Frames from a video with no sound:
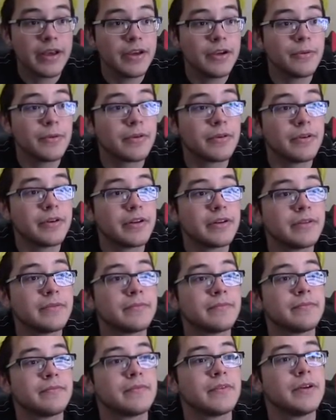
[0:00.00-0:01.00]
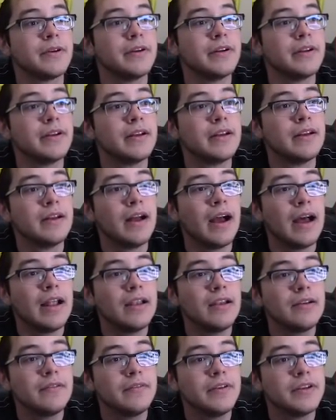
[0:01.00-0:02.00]
recording. Alright. I
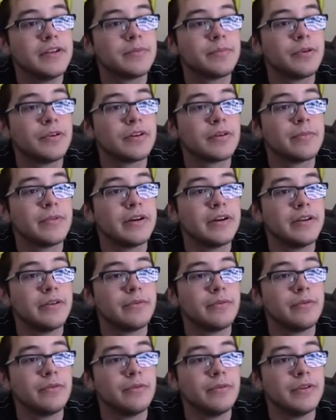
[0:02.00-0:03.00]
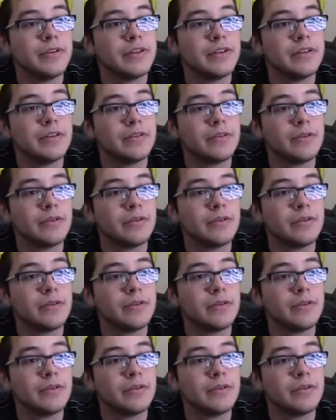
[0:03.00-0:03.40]
love this Pokemon. Who is it? Who